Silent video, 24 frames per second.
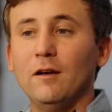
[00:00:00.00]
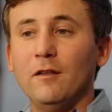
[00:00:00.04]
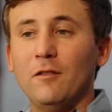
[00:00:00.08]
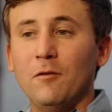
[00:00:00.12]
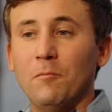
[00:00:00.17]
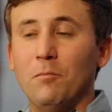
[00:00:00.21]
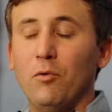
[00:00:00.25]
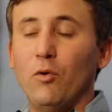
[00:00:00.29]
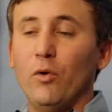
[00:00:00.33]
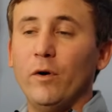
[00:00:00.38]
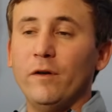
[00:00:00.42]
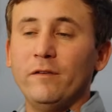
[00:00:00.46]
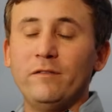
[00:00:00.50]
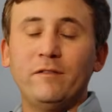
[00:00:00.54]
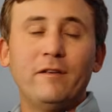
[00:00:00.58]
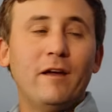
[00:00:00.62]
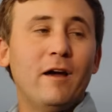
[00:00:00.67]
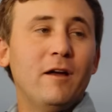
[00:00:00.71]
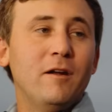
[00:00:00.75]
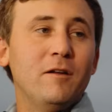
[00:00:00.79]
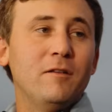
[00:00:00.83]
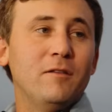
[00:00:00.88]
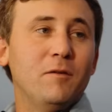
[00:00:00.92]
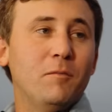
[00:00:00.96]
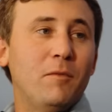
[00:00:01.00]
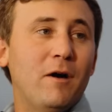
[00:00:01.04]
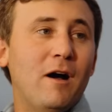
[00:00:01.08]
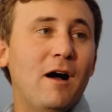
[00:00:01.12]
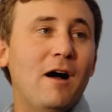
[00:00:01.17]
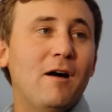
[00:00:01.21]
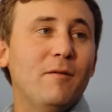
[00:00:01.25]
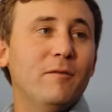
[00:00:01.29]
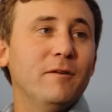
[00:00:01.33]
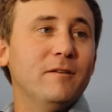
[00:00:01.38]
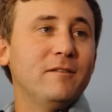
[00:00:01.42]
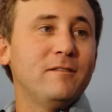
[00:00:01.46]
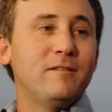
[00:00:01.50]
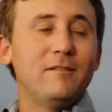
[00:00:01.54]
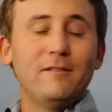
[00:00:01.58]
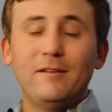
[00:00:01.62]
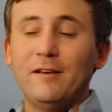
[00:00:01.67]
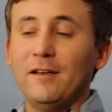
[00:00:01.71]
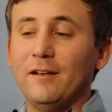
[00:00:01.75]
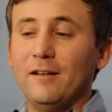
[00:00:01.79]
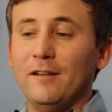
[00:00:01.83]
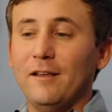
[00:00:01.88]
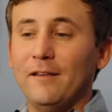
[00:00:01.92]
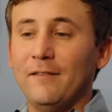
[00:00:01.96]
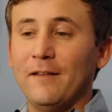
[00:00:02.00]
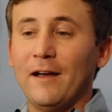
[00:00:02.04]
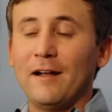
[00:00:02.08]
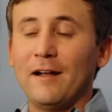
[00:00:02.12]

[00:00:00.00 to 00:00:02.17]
the boys down at the Bahamas. Yeah. And, and